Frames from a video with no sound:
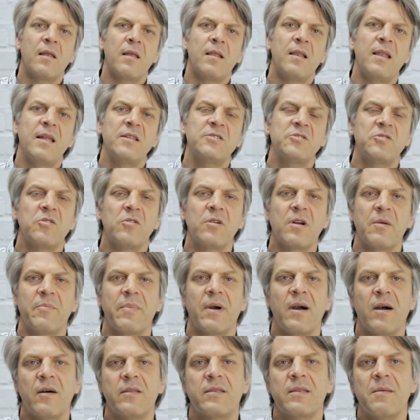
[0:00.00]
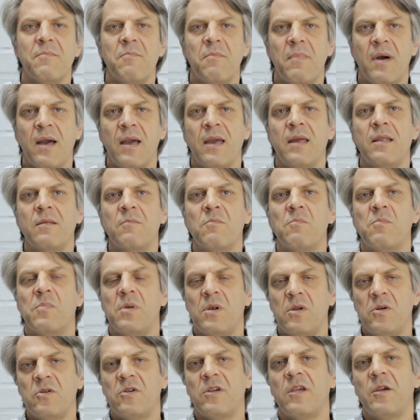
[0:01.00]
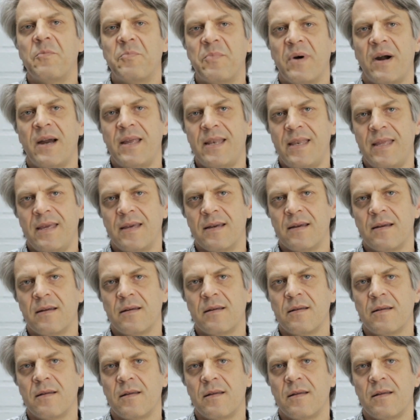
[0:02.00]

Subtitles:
Let's talk about the main BlueCube idea.